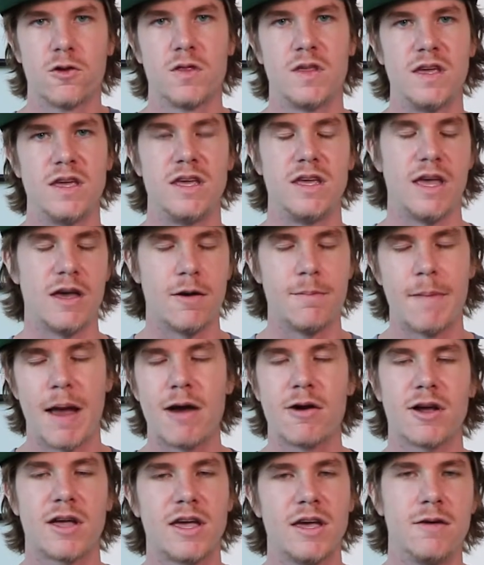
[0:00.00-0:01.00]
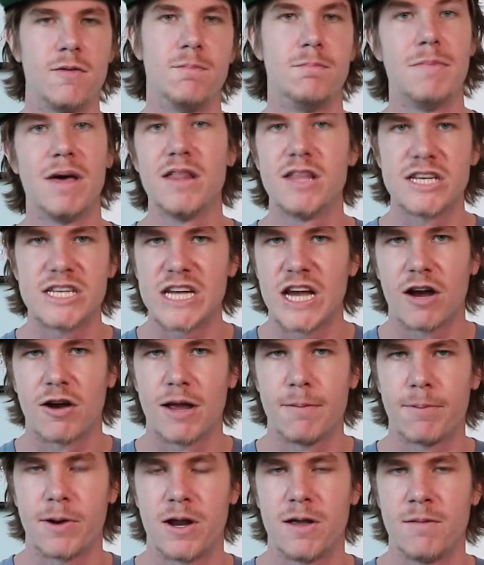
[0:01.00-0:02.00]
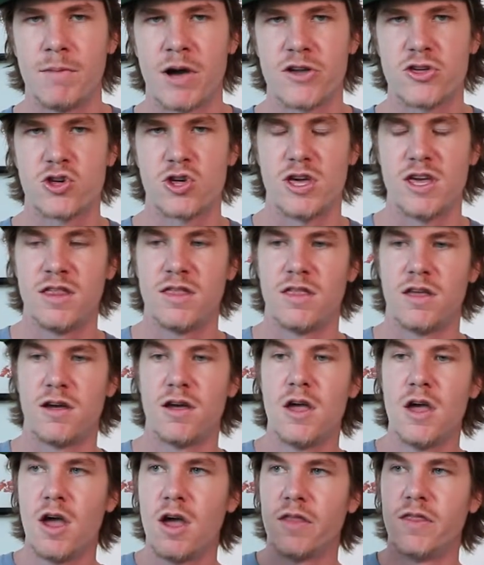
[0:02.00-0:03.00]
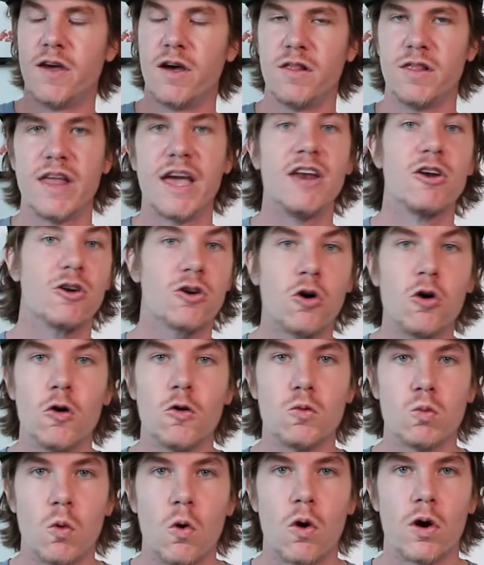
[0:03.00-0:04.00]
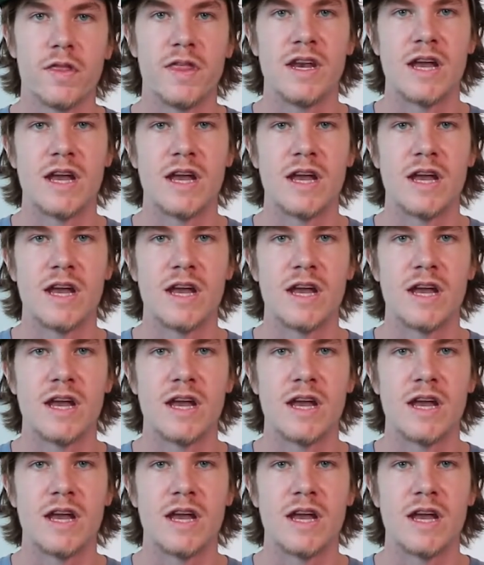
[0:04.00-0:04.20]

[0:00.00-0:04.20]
the American military pretty much in the later Cold War in the